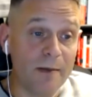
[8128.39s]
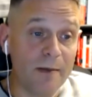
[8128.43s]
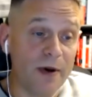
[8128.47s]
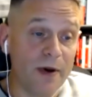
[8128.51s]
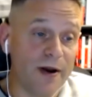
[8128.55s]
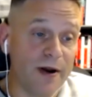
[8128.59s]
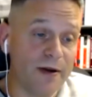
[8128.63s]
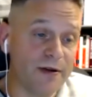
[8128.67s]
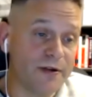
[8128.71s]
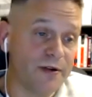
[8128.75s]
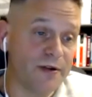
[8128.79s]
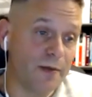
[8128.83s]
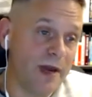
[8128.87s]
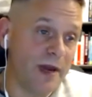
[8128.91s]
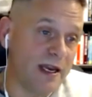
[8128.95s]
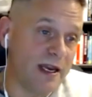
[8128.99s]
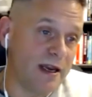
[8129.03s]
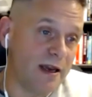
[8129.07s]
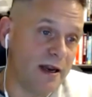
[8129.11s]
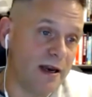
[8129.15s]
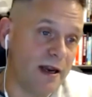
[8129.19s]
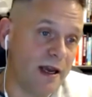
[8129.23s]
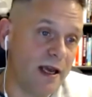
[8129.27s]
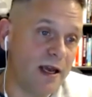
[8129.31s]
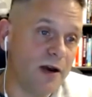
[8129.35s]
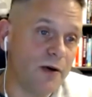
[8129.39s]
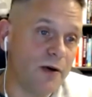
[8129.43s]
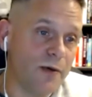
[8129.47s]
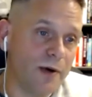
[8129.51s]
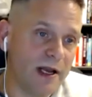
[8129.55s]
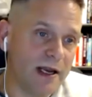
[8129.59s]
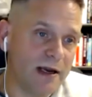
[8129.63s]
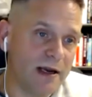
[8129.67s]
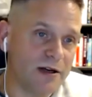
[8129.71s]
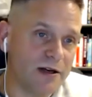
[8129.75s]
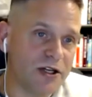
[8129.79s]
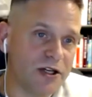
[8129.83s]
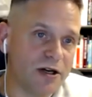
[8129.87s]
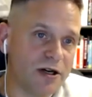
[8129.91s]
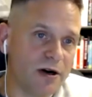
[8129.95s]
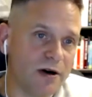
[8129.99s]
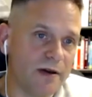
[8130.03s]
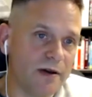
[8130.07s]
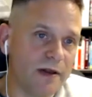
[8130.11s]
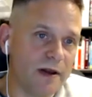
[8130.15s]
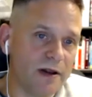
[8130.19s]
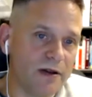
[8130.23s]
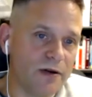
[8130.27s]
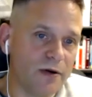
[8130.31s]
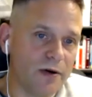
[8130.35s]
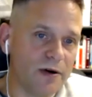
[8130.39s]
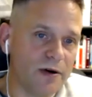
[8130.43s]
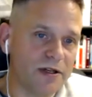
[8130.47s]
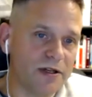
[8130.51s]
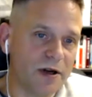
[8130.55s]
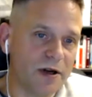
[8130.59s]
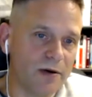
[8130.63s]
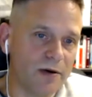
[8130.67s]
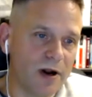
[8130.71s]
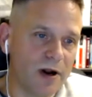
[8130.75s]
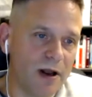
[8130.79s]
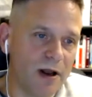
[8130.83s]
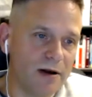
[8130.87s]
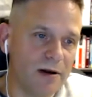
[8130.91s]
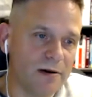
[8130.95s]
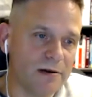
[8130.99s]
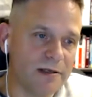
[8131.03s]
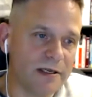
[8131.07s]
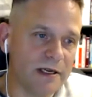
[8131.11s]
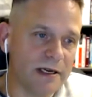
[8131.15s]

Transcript: but also making equally as sure that doors don't close.